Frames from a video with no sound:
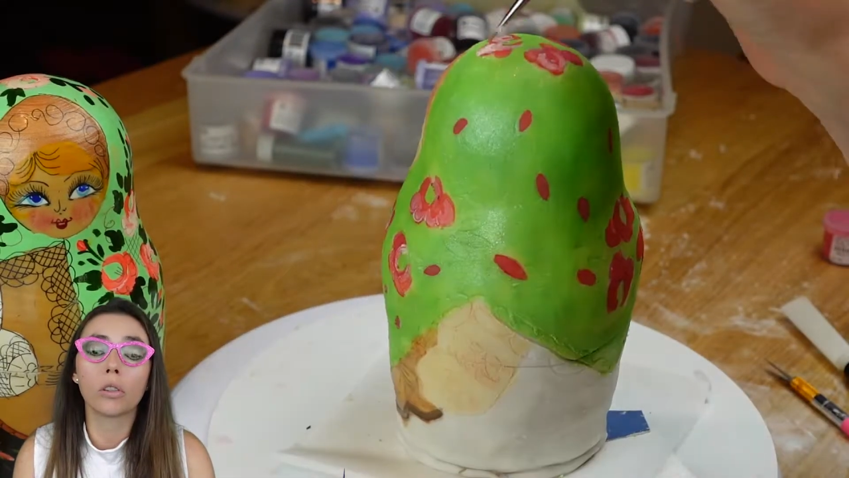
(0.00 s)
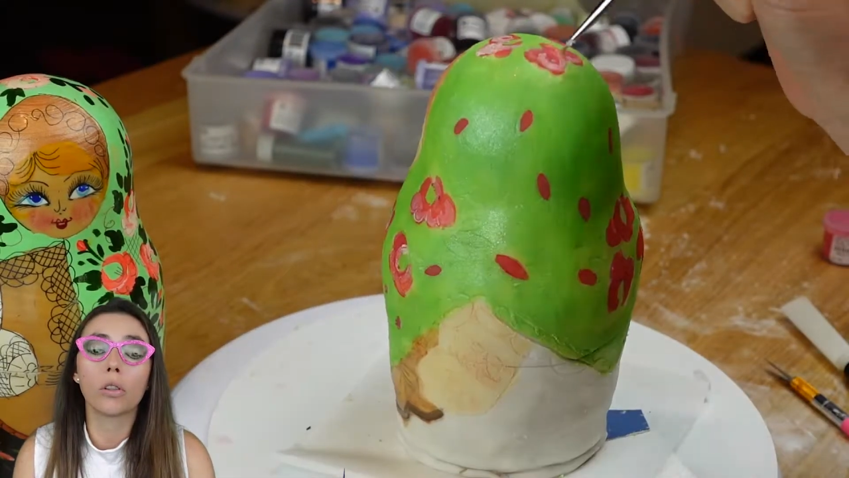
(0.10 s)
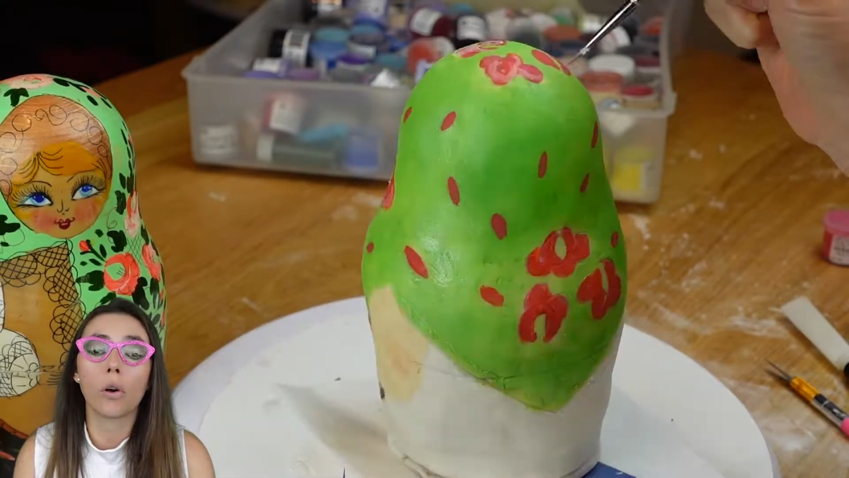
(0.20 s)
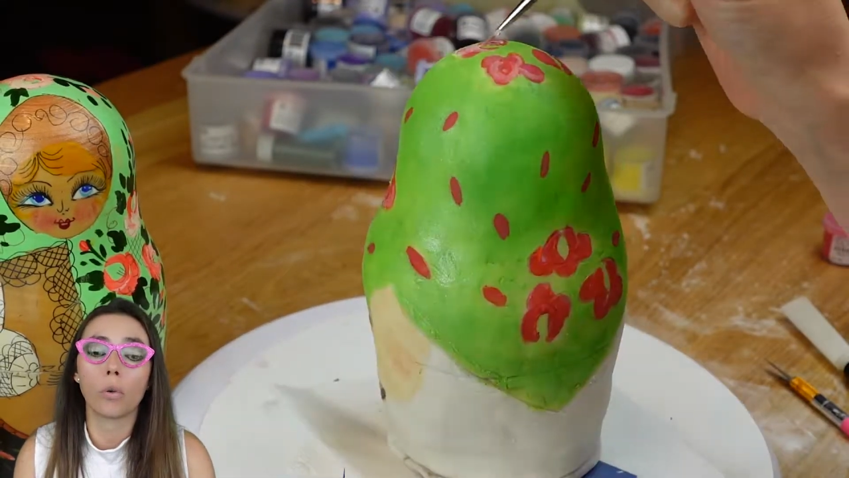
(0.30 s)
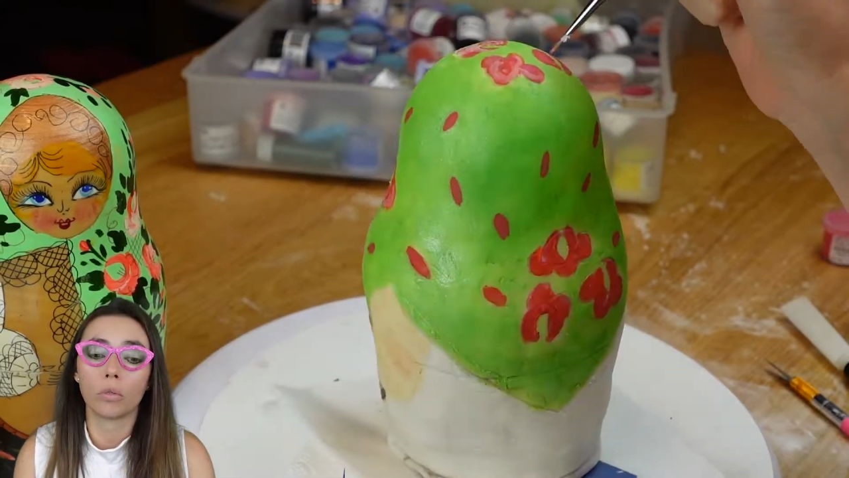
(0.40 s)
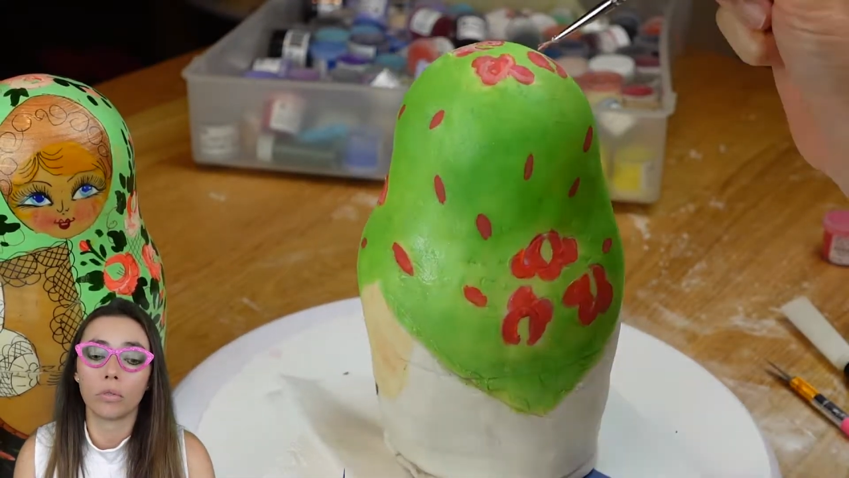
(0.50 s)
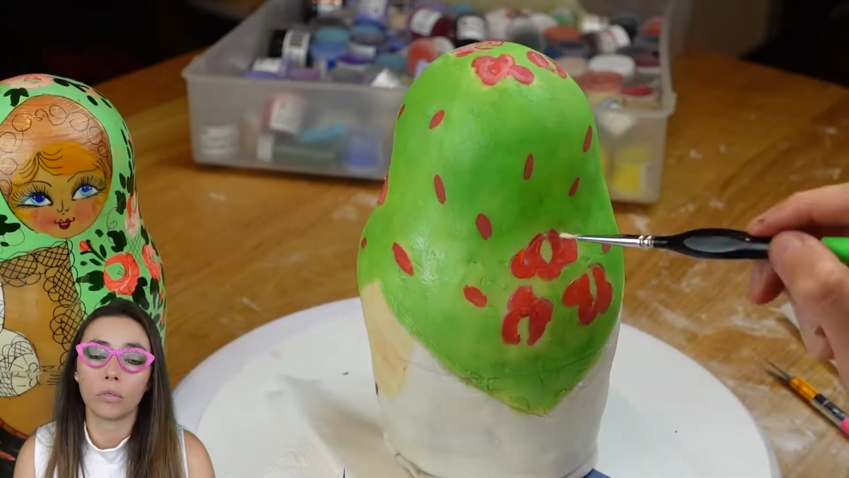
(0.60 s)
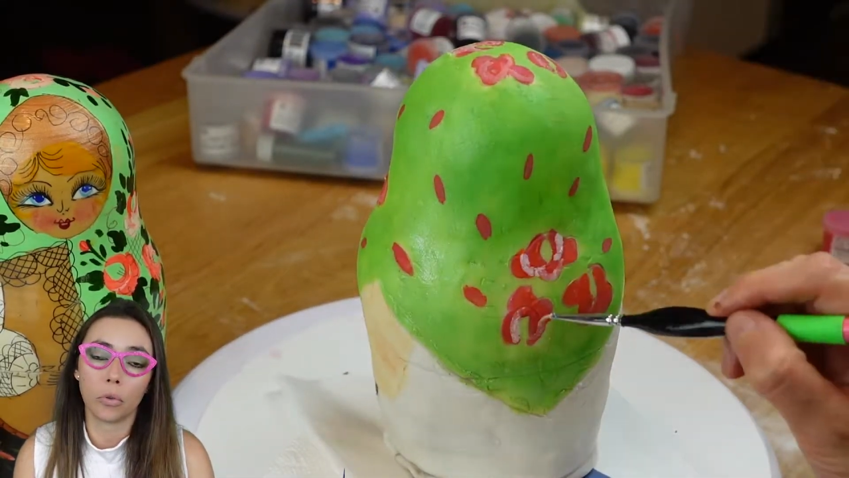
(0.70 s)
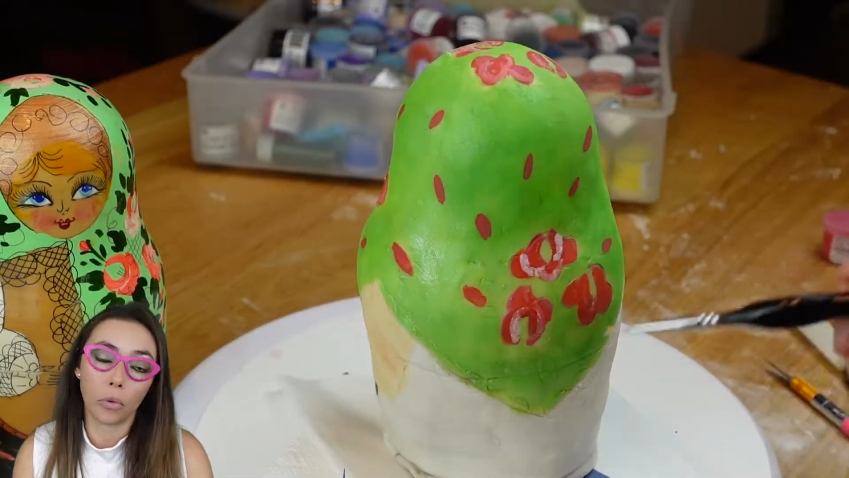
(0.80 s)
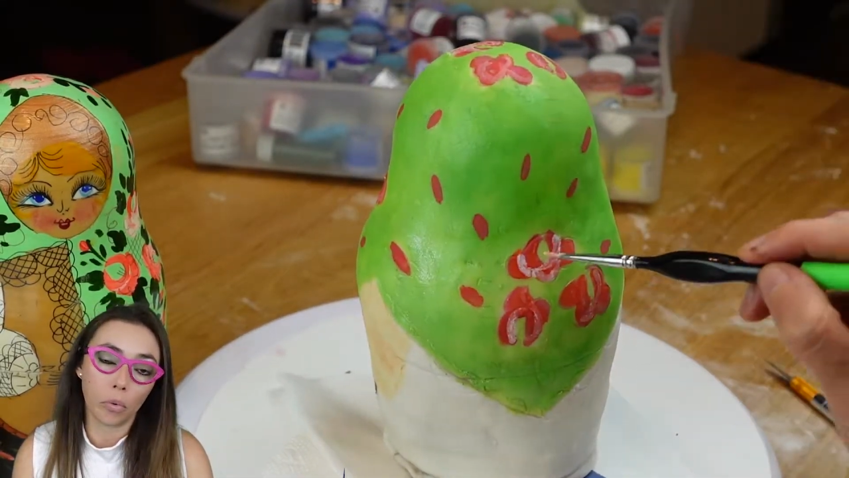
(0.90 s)
close
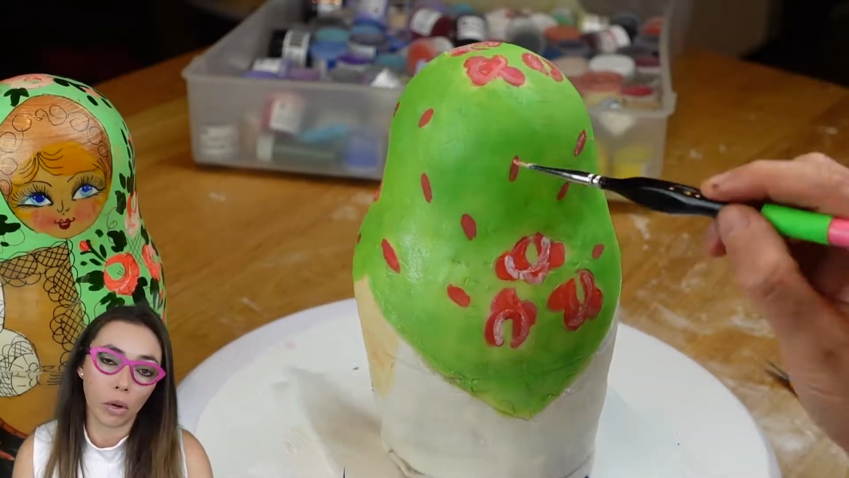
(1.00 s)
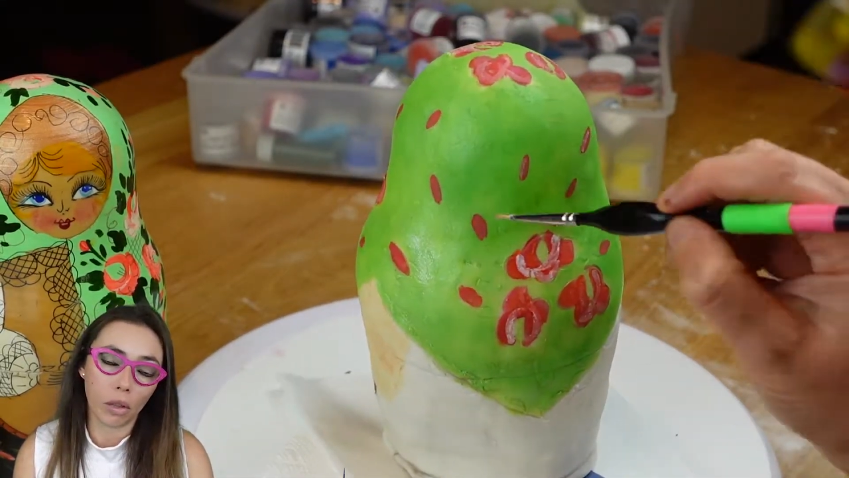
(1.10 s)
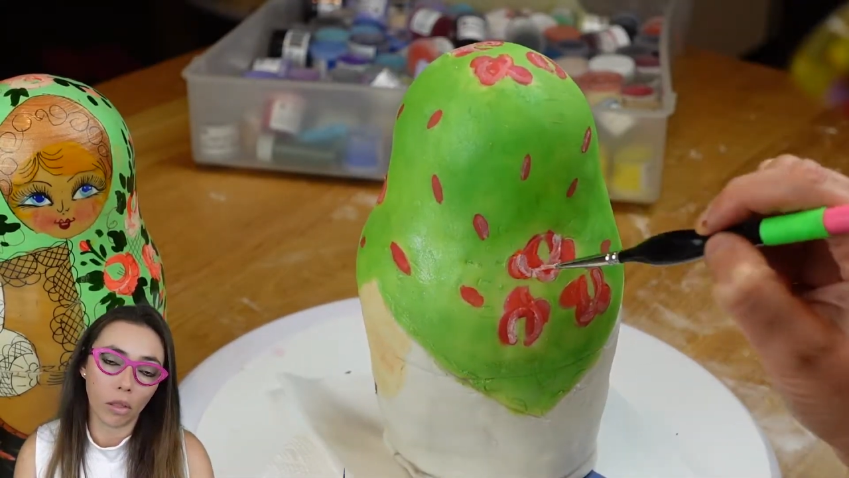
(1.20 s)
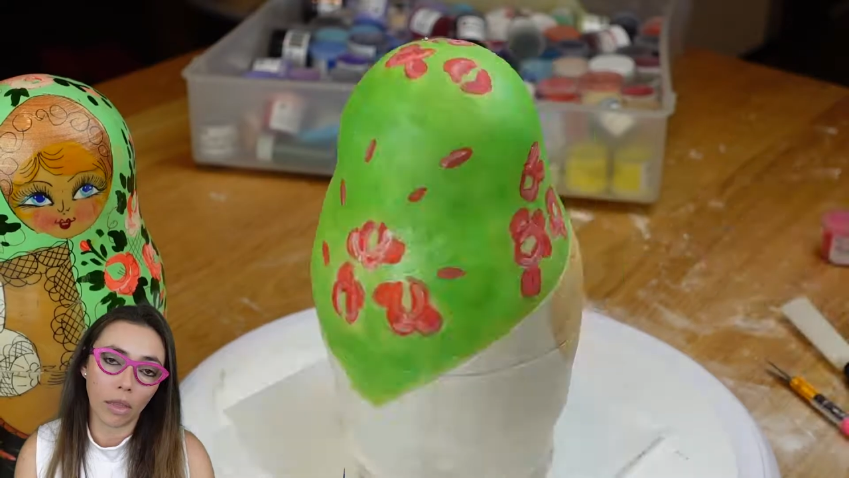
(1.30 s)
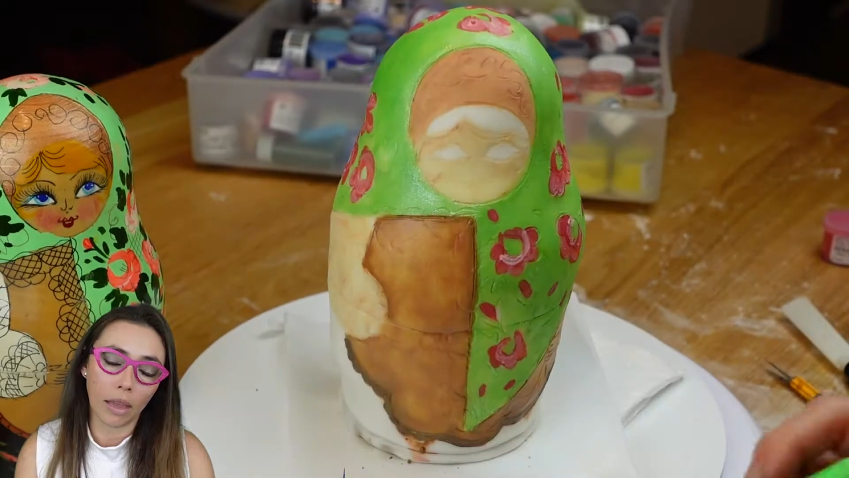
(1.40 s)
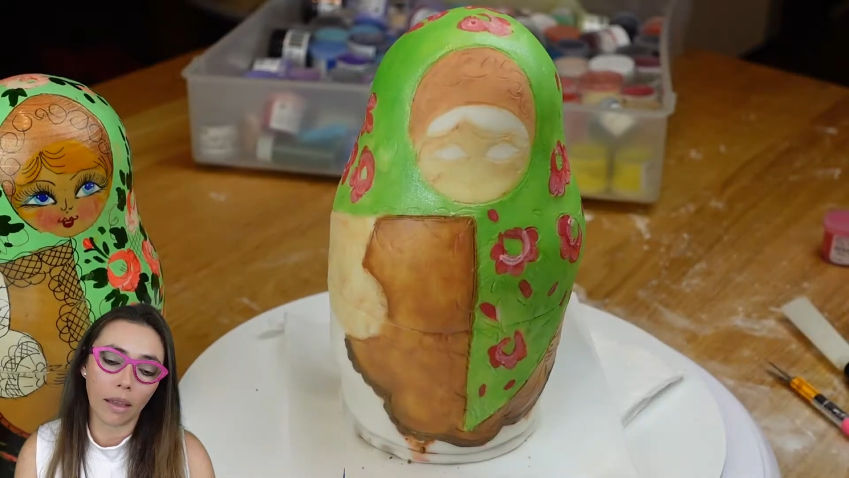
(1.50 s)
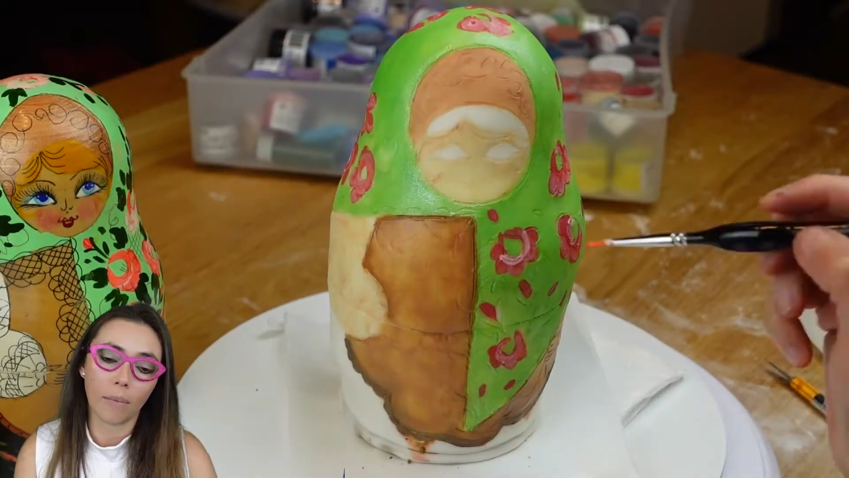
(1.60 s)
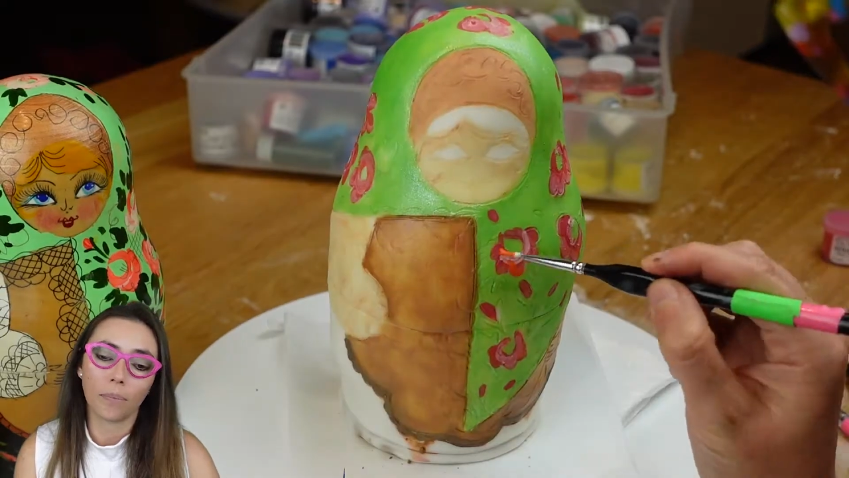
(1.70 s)
to the real thing.